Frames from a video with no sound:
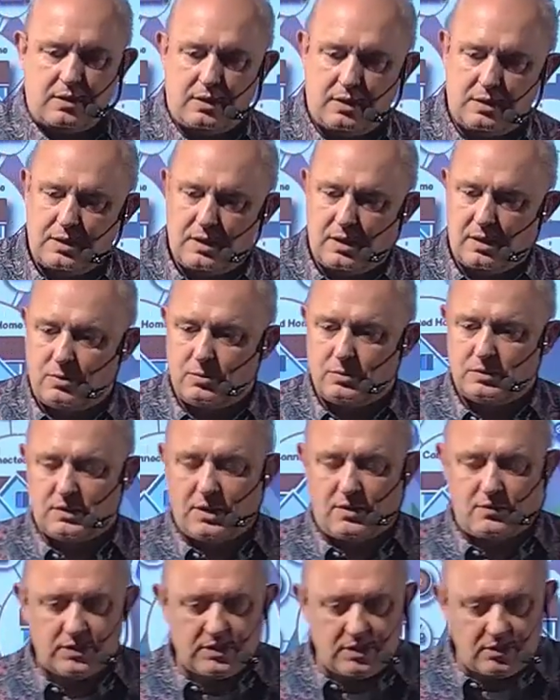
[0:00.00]
now
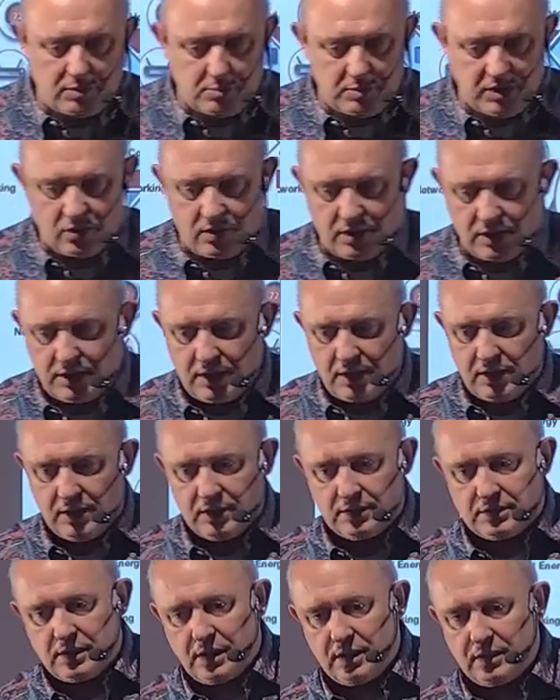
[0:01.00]
everything will be connected
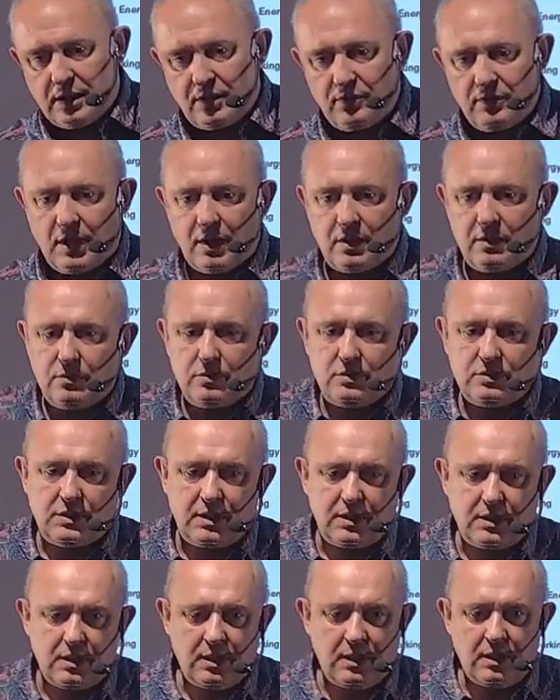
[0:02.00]
inside. We are
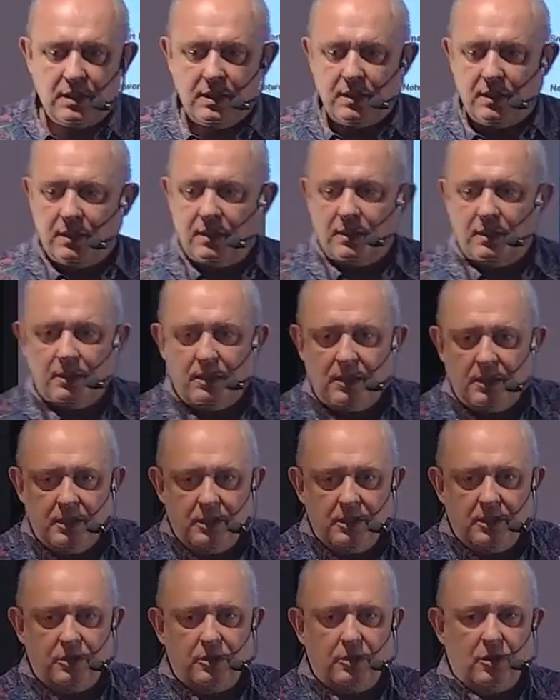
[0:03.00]
losing
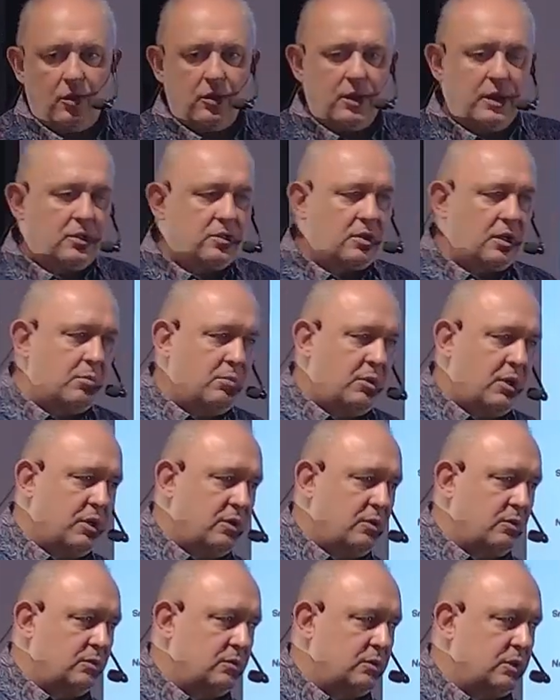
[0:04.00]
knowledge
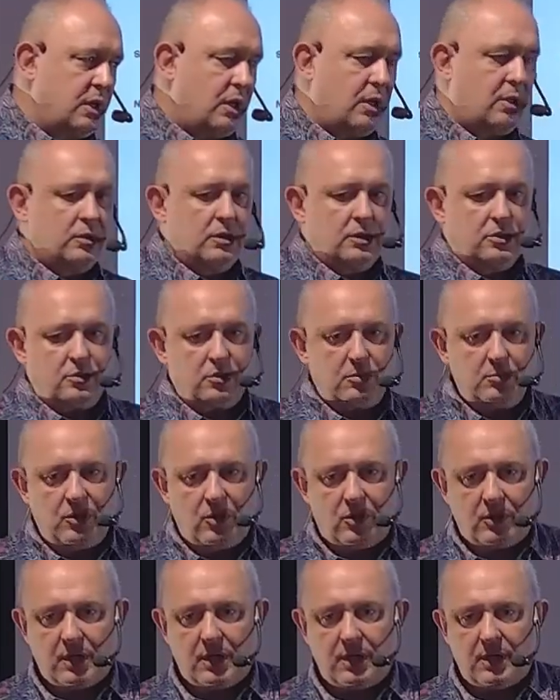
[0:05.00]
about how it should be
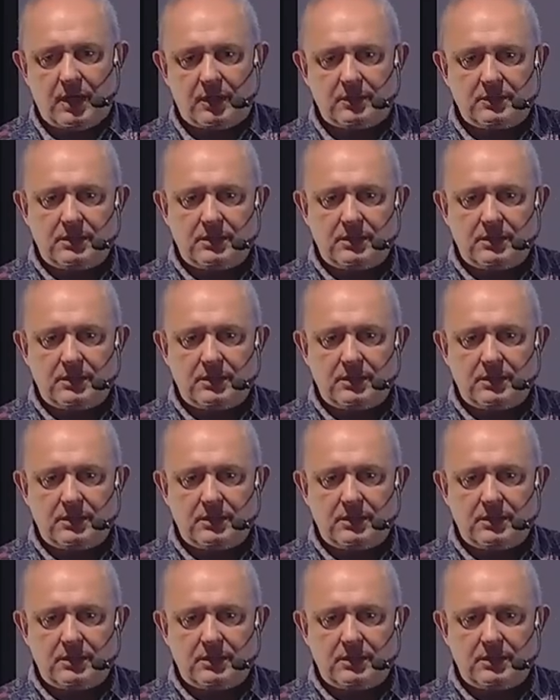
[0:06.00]
organized